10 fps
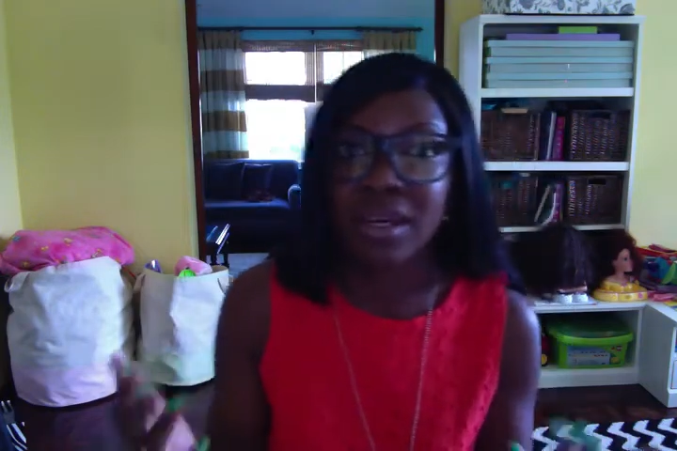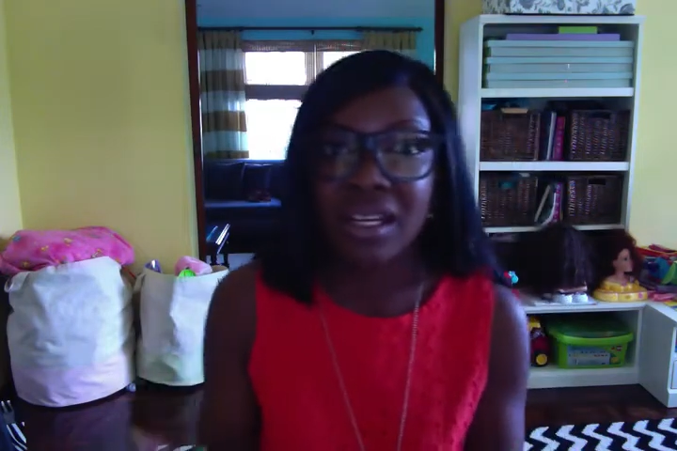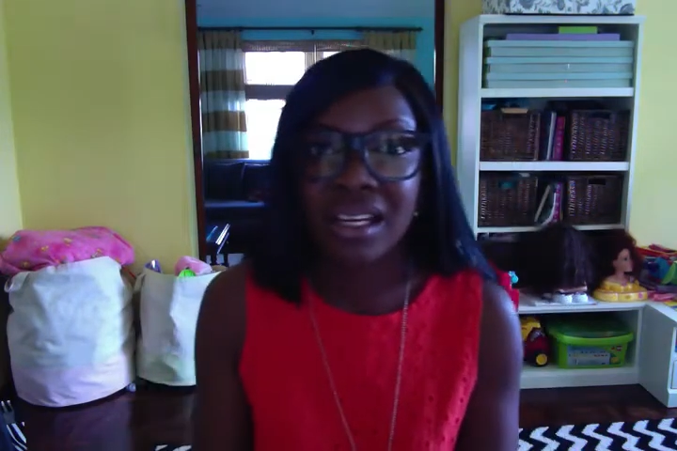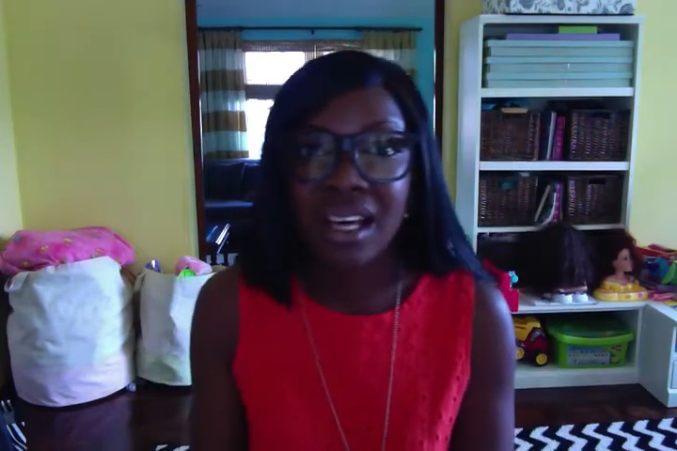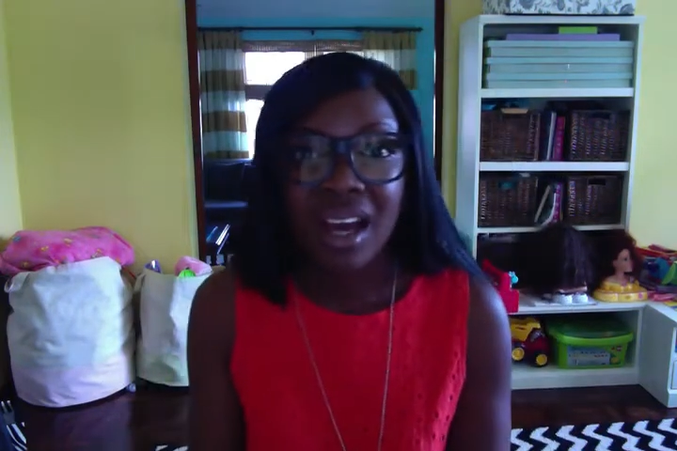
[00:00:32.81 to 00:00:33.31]

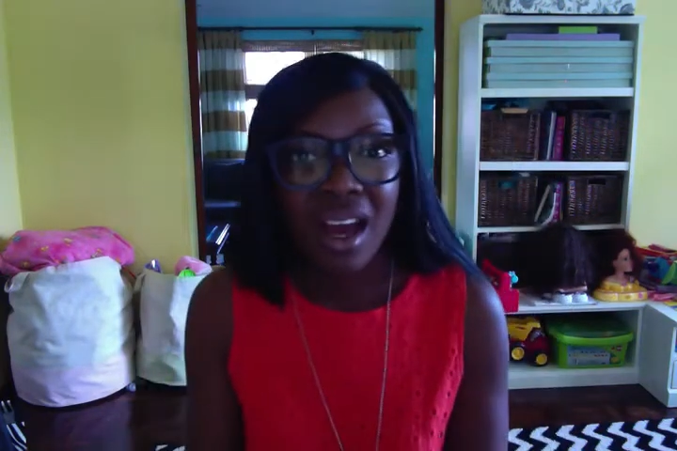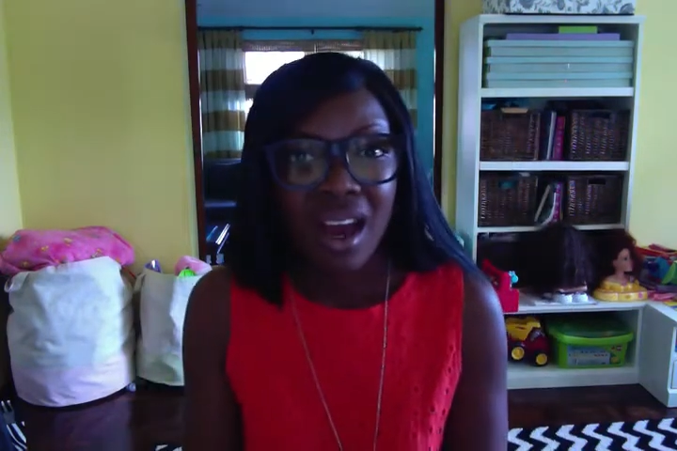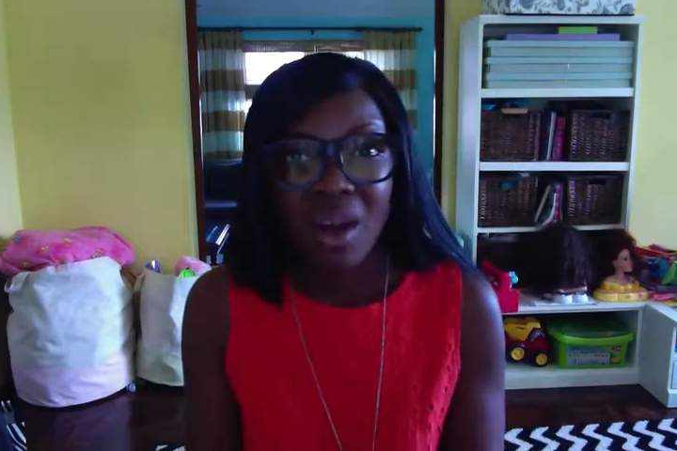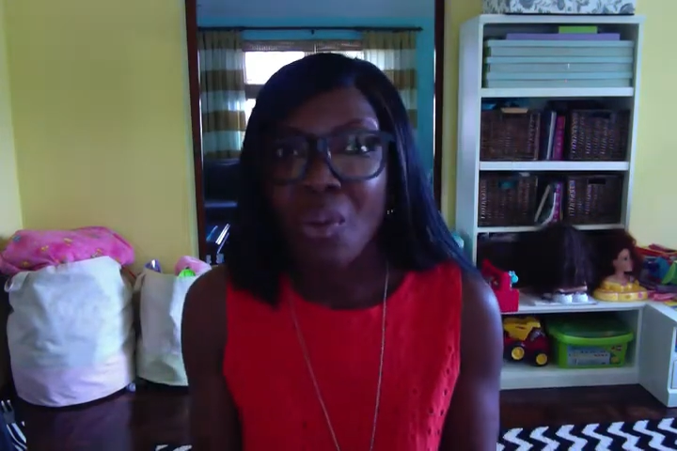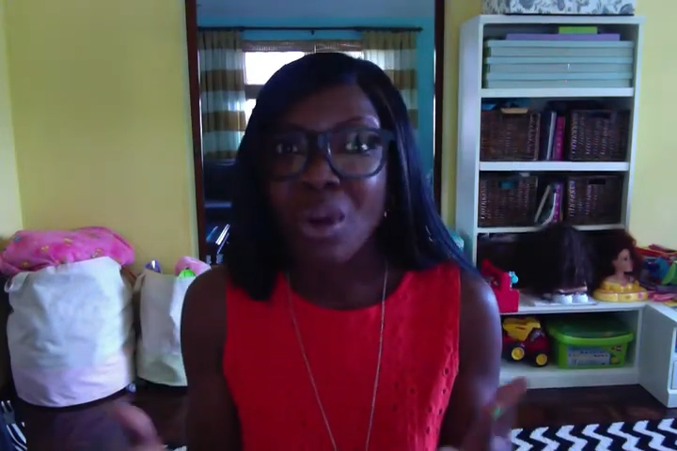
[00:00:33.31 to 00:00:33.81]
But
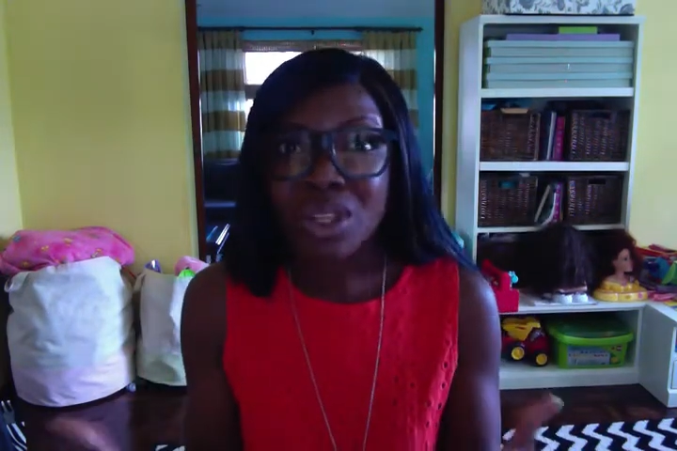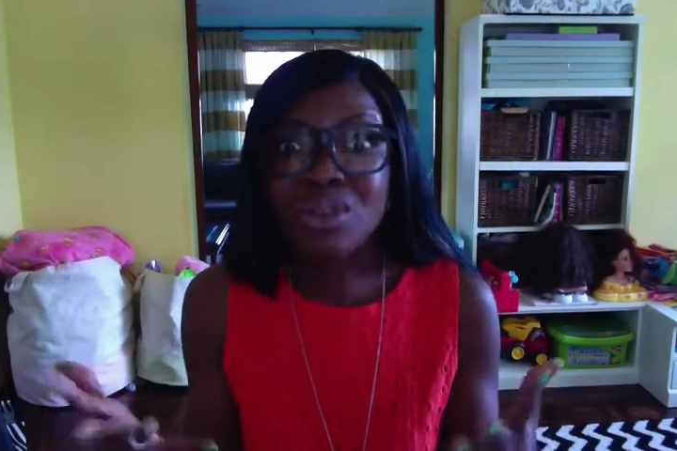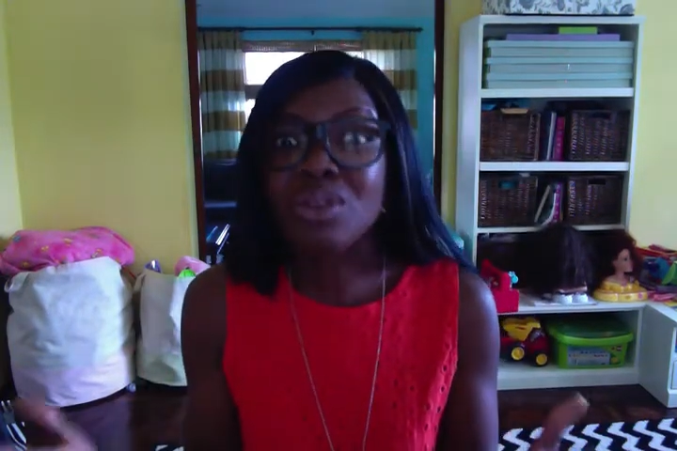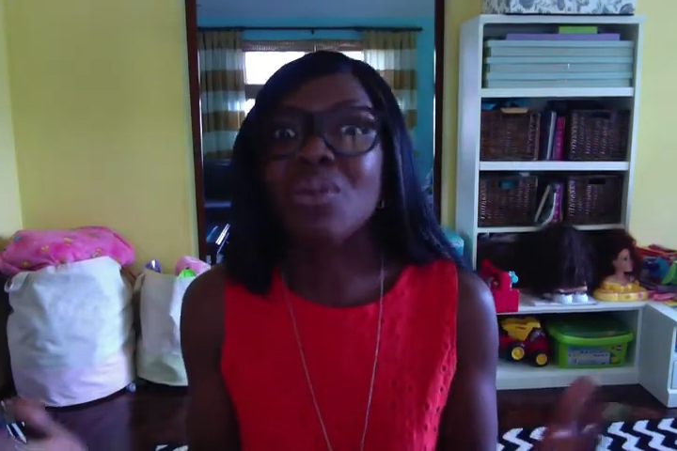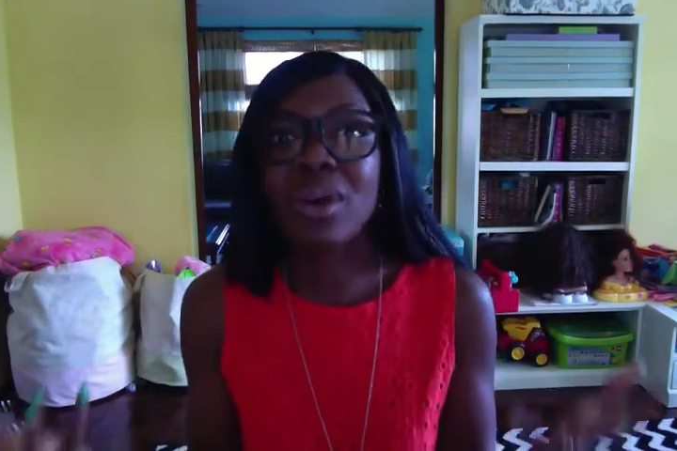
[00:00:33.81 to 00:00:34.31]
what
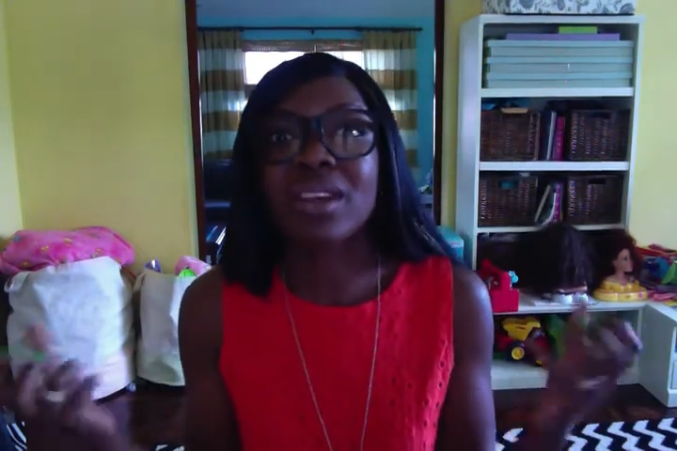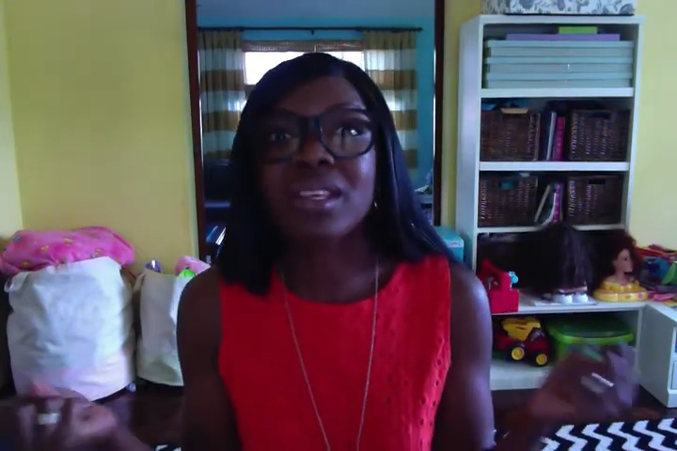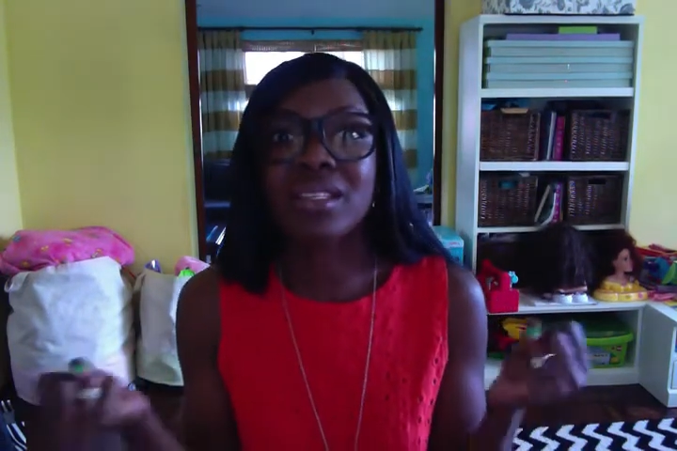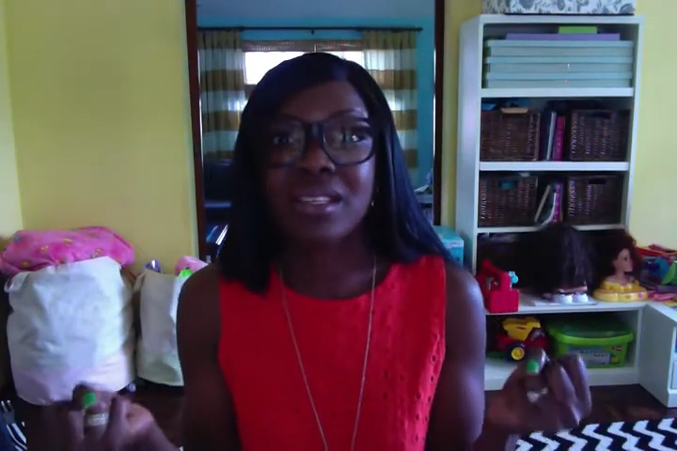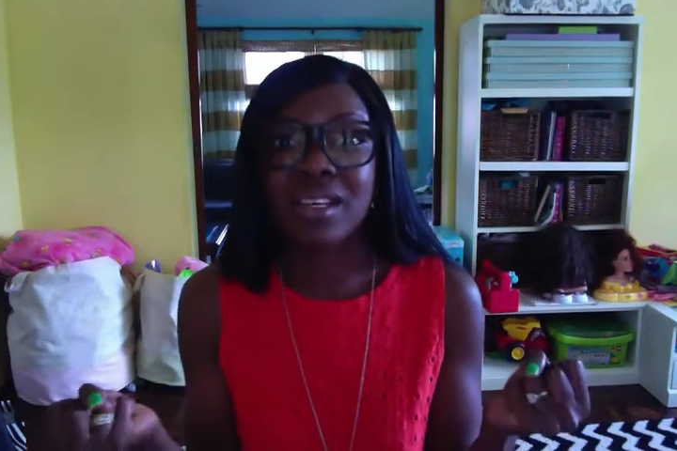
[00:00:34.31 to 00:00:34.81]
do you wear to
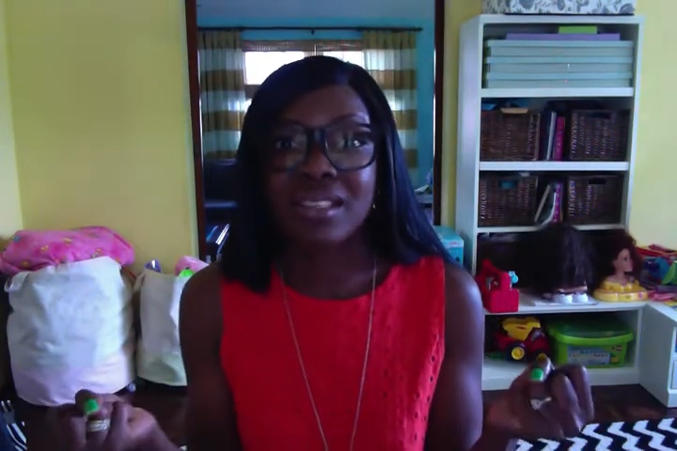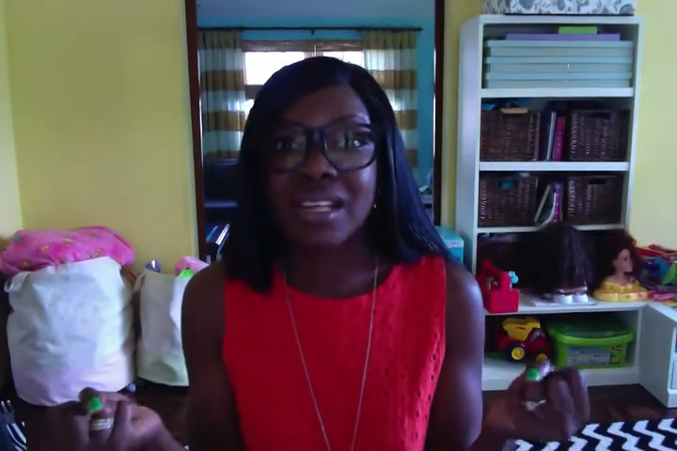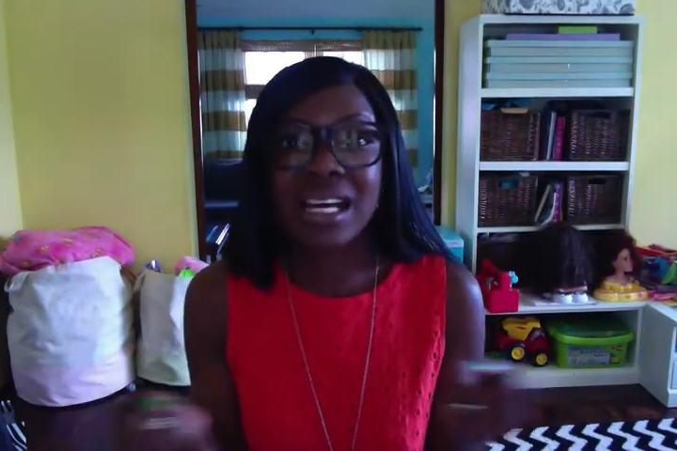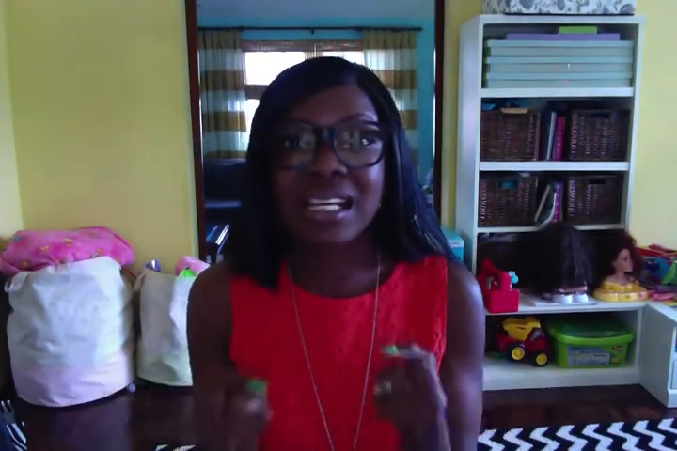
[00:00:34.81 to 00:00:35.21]
these things?